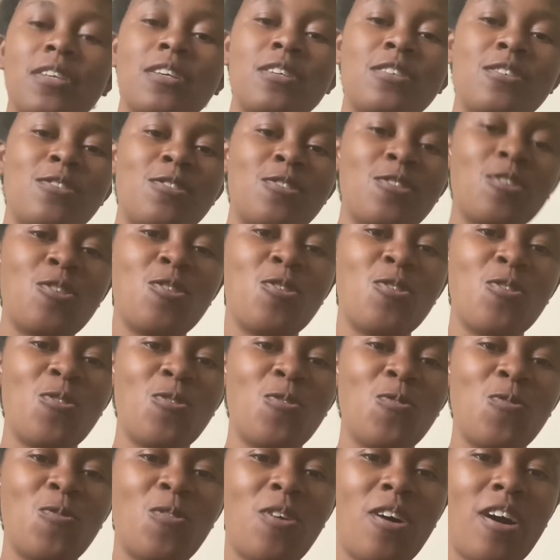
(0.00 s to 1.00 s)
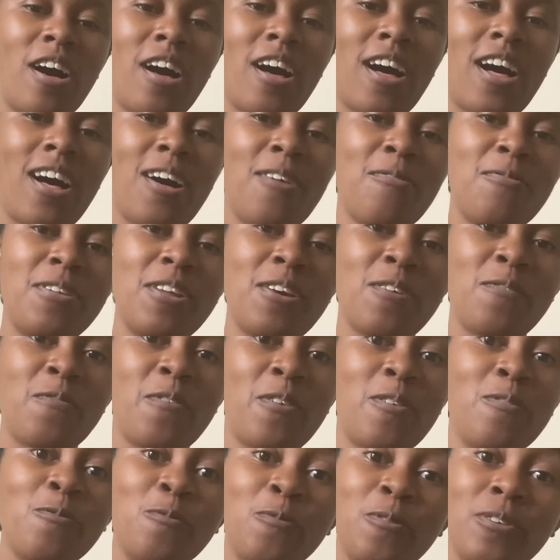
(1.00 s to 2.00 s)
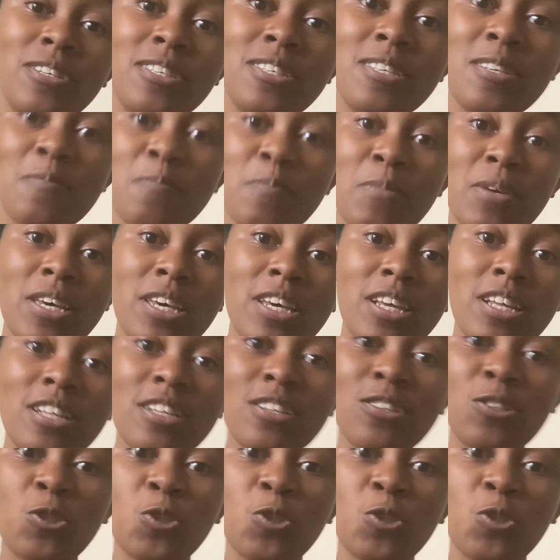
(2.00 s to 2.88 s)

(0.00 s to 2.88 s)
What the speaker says: So I would like for everyone to meet